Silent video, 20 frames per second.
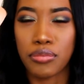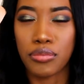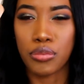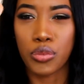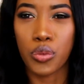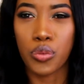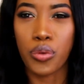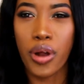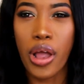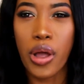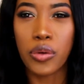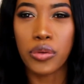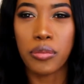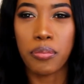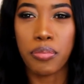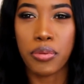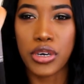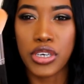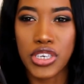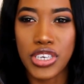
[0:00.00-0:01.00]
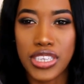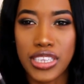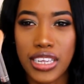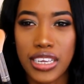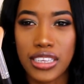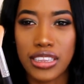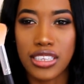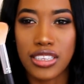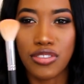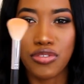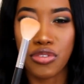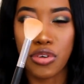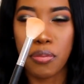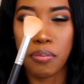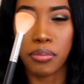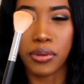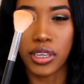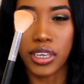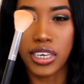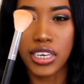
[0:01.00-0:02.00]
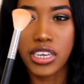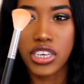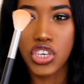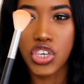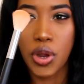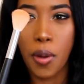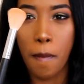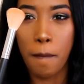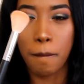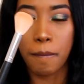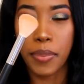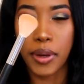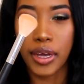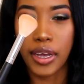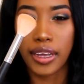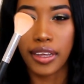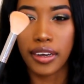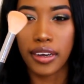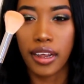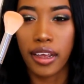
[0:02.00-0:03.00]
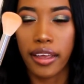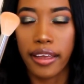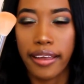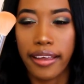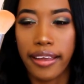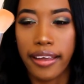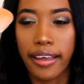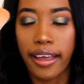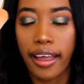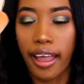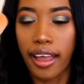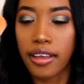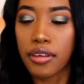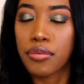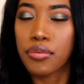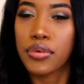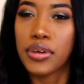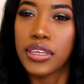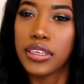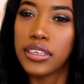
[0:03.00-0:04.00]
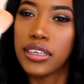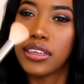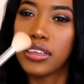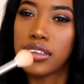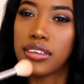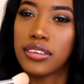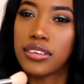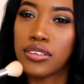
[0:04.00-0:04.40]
round brushes like this for blush, but I really